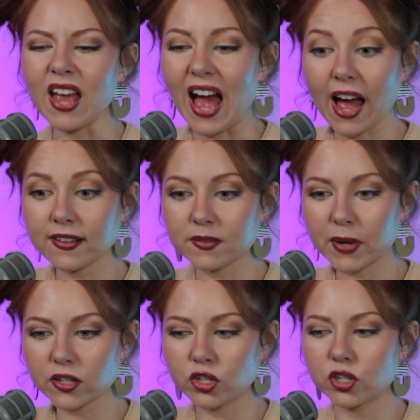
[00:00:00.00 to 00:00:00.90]

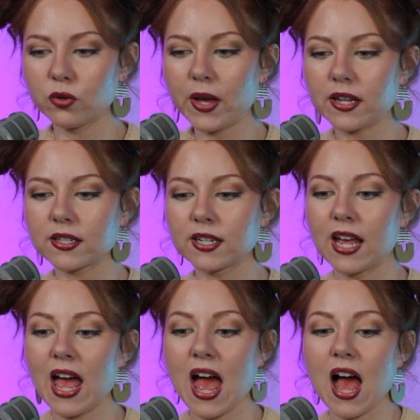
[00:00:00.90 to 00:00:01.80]
aspect to it.
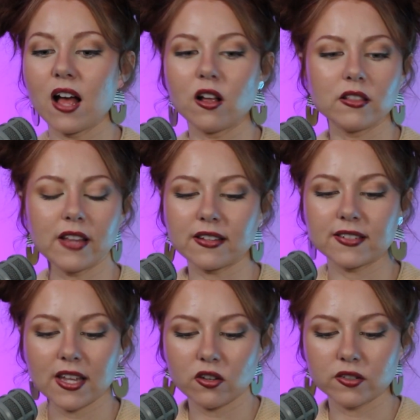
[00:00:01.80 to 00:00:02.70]
Let's
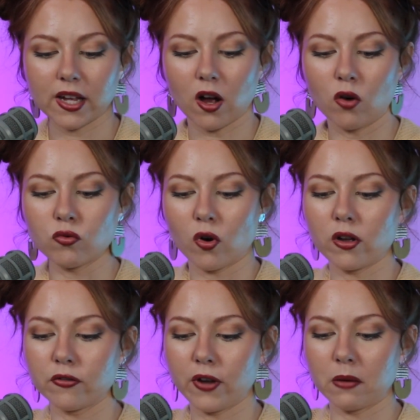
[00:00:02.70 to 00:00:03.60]
say there's like a
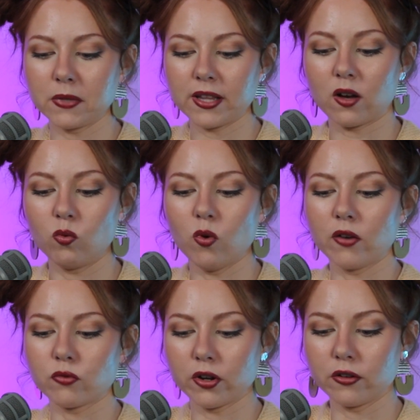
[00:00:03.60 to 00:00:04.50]
royal family, like
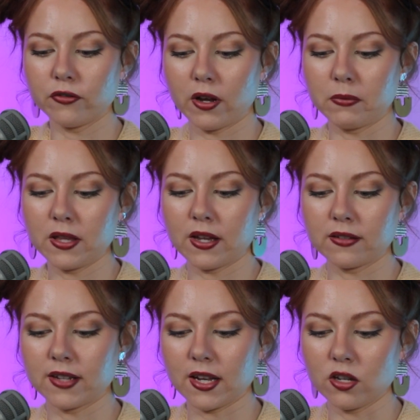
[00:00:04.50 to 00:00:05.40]
one royal family that
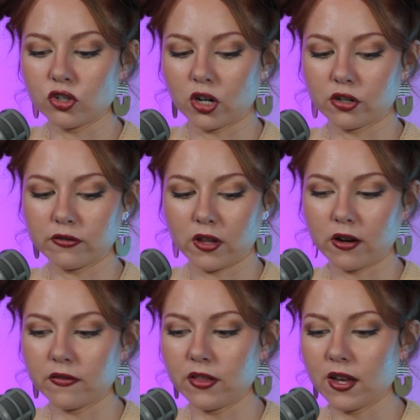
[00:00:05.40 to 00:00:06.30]
is like in charge of a
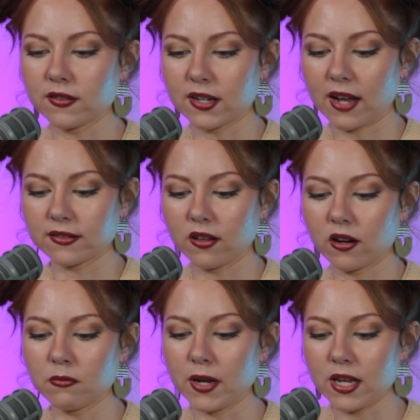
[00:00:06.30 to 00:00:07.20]
lot of things and has a
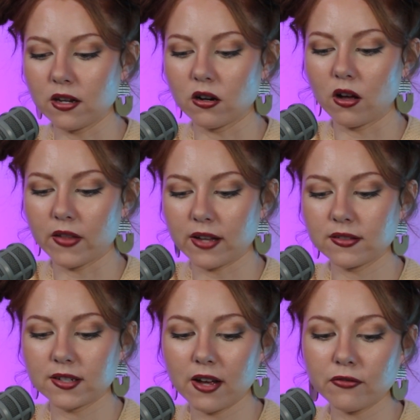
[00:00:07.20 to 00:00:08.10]
lot of money and all that
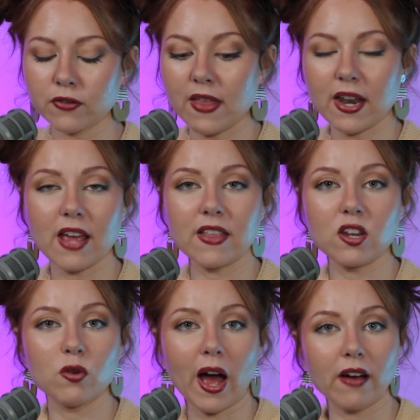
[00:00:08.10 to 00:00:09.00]
stuff. And then
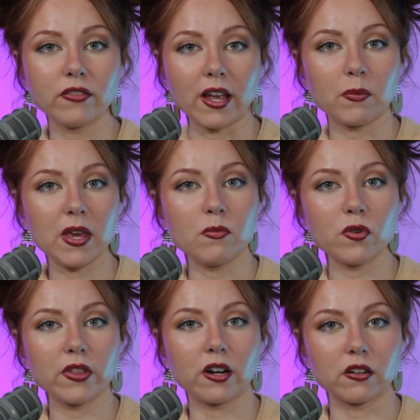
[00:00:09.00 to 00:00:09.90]
you have like
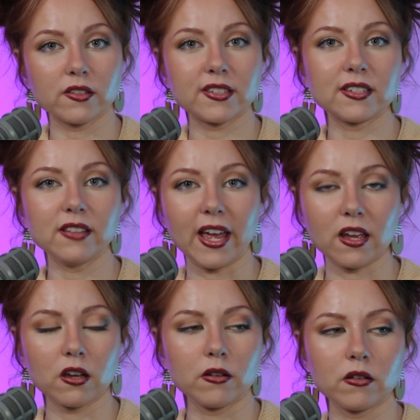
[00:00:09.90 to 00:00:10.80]
people that are
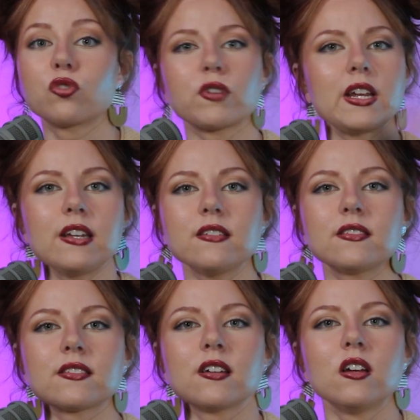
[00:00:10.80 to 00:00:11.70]
like
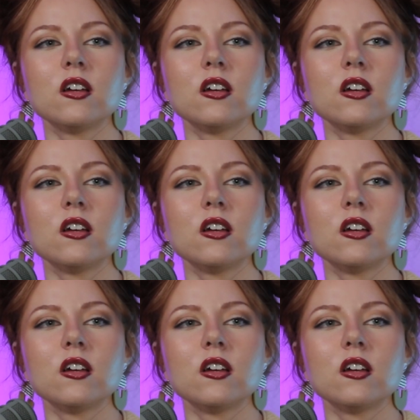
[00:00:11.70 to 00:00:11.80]
degrees